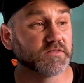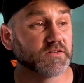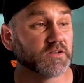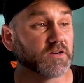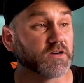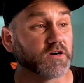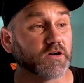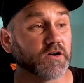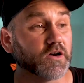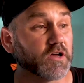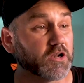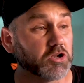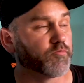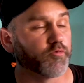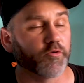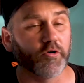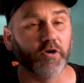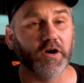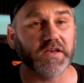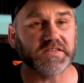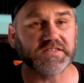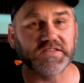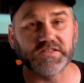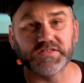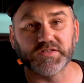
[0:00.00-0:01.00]
All right.
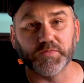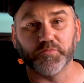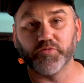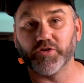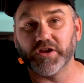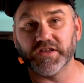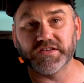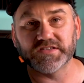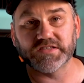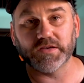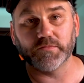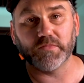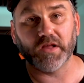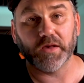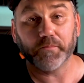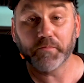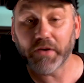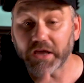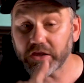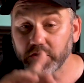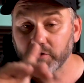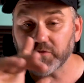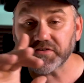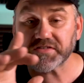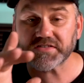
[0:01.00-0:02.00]
Prices are pretty similar.
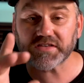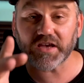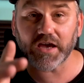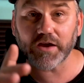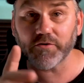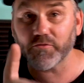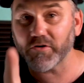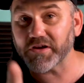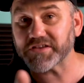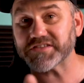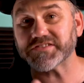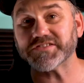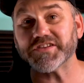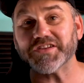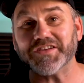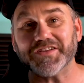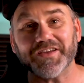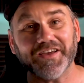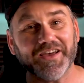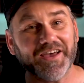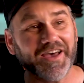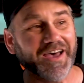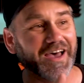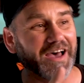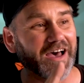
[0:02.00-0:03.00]
But you'll say,
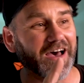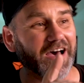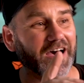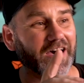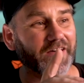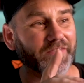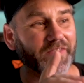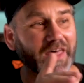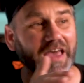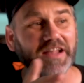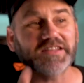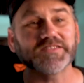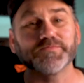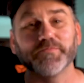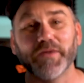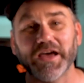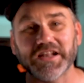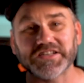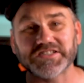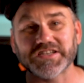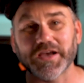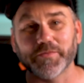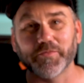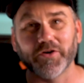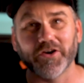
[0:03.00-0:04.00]
Rusty, that's
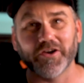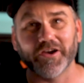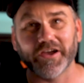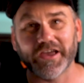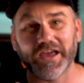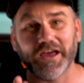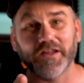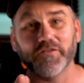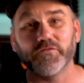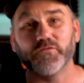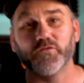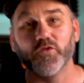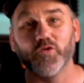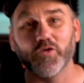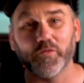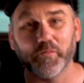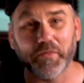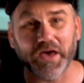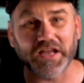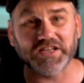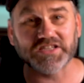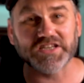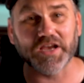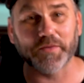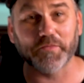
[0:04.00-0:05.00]
match ammo. I can't afford
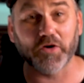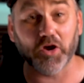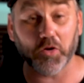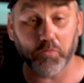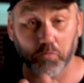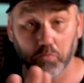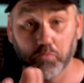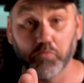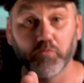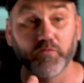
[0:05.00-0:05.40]
match ammo.